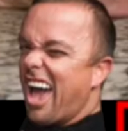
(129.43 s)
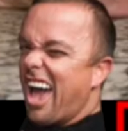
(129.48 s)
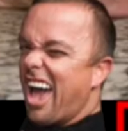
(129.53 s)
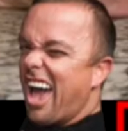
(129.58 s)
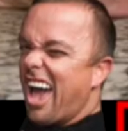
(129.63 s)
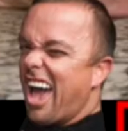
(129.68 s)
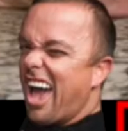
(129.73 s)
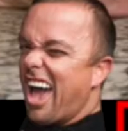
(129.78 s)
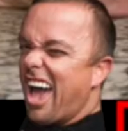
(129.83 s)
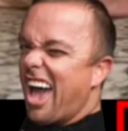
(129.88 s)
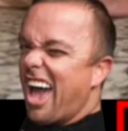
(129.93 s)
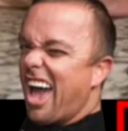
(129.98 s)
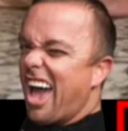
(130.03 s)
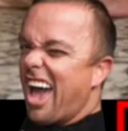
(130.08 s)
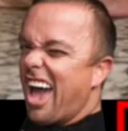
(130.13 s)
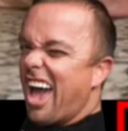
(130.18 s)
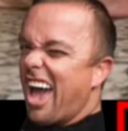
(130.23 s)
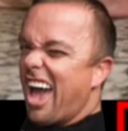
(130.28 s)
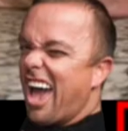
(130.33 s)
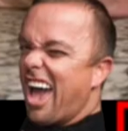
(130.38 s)

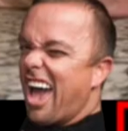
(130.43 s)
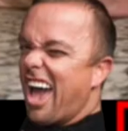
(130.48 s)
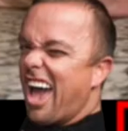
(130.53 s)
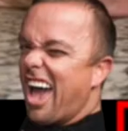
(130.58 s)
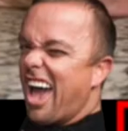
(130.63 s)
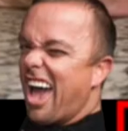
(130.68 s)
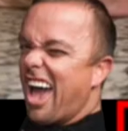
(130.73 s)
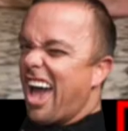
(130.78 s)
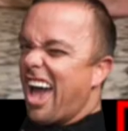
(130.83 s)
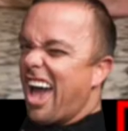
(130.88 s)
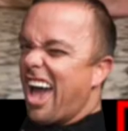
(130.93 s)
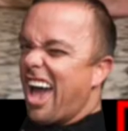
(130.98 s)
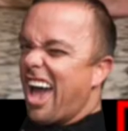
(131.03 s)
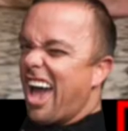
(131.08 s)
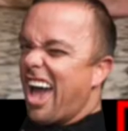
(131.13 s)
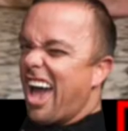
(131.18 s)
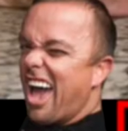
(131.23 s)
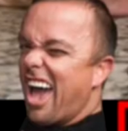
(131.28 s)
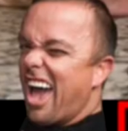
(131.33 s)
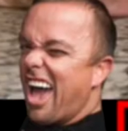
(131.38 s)

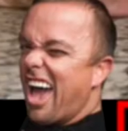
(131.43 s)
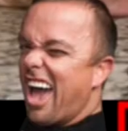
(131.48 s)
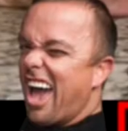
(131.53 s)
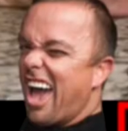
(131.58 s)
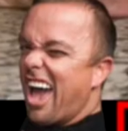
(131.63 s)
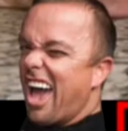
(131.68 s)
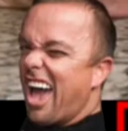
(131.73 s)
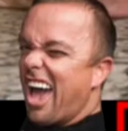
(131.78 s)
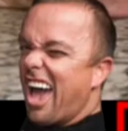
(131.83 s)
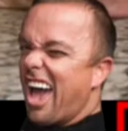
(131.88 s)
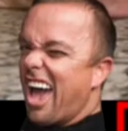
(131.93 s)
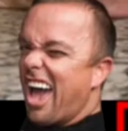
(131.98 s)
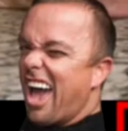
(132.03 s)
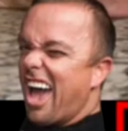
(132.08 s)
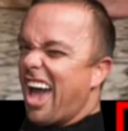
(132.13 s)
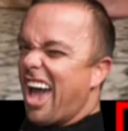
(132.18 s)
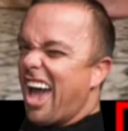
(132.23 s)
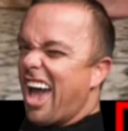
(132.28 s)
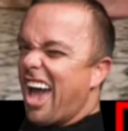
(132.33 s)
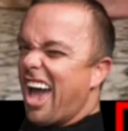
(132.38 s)

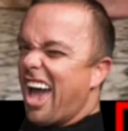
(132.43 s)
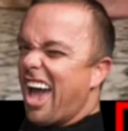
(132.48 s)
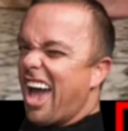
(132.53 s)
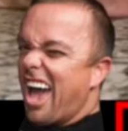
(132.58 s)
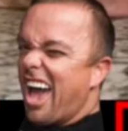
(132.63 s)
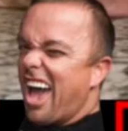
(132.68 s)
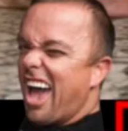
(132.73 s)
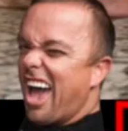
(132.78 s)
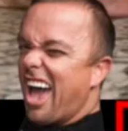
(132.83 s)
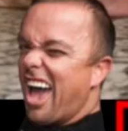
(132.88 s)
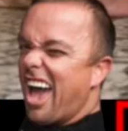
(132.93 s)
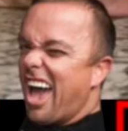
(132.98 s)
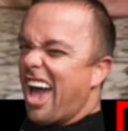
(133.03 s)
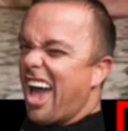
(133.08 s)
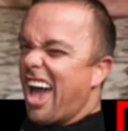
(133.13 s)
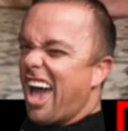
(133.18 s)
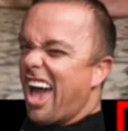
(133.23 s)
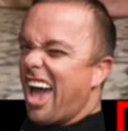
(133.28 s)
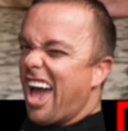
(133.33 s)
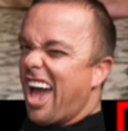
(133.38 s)

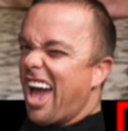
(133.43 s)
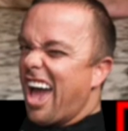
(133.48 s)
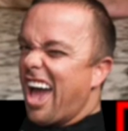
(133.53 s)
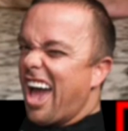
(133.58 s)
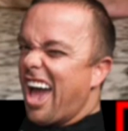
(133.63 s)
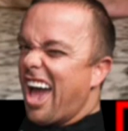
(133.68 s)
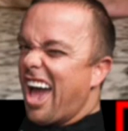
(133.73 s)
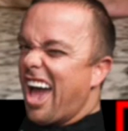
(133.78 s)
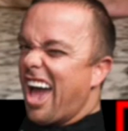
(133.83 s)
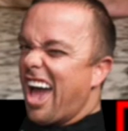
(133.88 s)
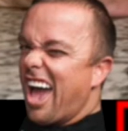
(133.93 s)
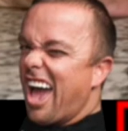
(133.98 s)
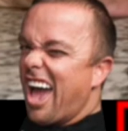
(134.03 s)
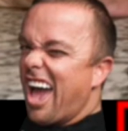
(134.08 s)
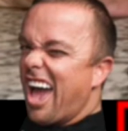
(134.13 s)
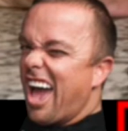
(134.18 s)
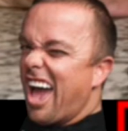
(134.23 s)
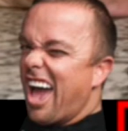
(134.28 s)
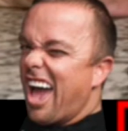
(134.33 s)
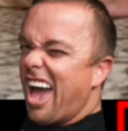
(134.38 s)

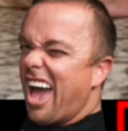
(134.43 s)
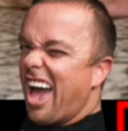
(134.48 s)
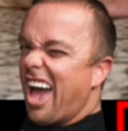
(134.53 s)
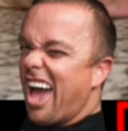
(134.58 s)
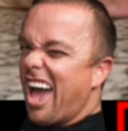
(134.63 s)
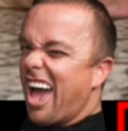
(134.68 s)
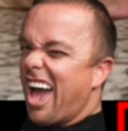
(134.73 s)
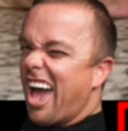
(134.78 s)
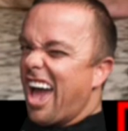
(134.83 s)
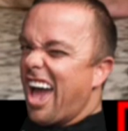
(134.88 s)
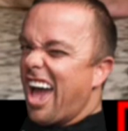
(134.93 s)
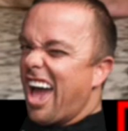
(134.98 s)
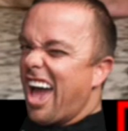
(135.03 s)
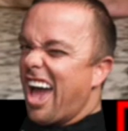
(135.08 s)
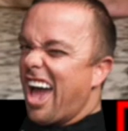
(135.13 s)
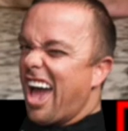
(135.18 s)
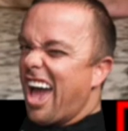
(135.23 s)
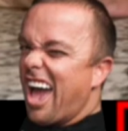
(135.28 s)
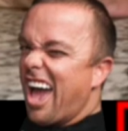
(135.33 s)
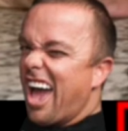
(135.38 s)

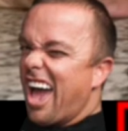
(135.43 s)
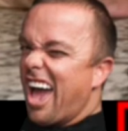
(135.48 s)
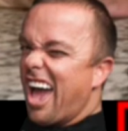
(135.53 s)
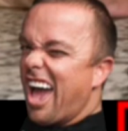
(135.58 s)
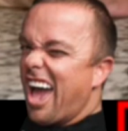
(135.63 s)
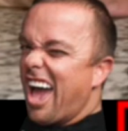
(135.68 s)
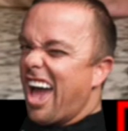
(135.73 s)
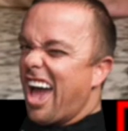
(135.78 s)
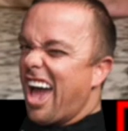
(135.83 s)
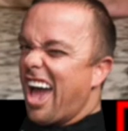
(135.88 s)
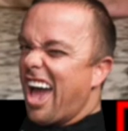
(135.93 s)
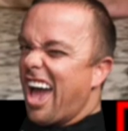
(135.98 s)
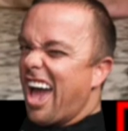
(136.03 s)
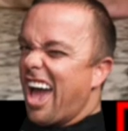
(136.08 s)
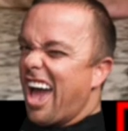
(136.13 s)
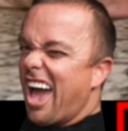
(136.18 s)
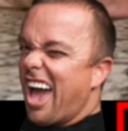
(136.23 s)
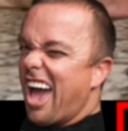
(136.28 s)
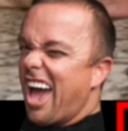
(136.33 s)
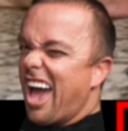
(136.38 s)

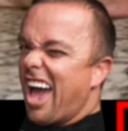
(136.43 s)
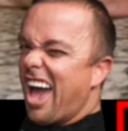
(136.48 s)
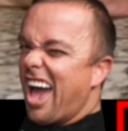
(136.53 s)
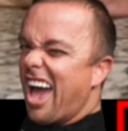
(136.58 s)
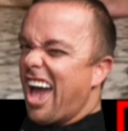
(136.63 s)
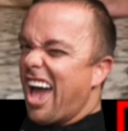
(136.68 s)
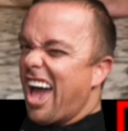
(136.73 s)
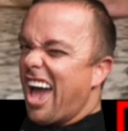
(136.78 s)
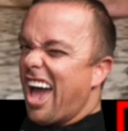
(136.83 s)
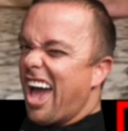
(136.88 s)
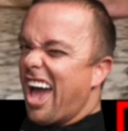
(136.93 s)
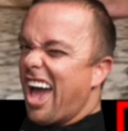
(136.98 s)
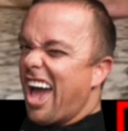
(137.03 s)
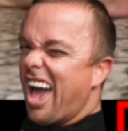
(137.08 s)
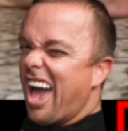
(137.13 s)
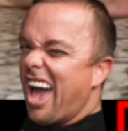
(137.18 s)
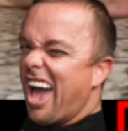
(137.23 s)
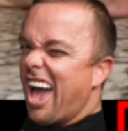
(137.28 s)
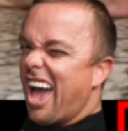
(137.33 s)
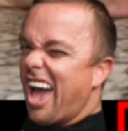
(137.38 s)
(not speaking)